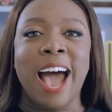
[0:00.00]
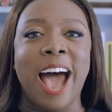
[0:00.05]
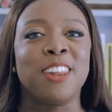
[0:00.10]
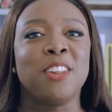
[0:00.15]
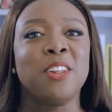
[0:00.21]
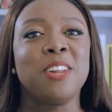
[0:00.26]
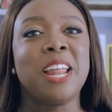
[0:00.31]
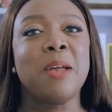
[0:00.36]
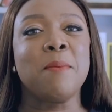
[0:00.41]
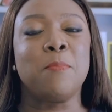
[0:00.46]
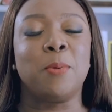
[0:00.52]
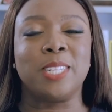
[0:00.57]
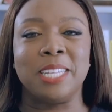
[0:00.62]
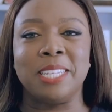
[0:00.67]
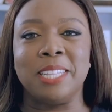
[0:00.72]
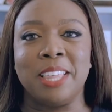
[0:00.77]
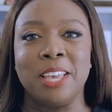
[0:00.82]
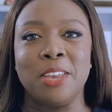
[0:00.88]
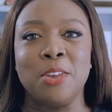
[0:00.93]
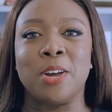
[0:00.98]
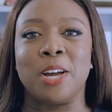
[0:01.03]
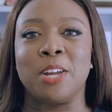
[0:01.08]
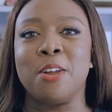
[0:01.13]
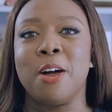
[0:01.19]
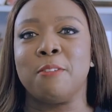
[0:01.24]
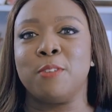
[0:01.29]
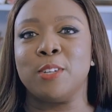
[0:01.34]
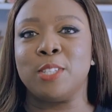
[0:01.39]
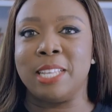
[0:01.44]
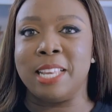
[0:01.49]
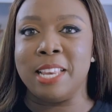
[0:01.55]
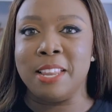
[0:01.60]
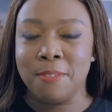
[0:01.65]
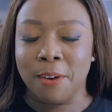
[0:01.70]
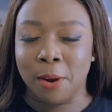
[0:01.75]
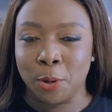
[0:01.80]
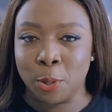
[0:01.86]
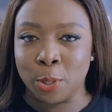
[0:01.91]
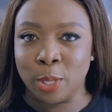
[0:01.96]
Another important thing you can afford to
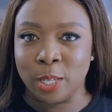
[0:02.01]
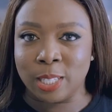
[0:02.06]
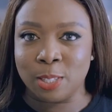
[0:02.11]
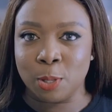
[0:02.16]
leave out on your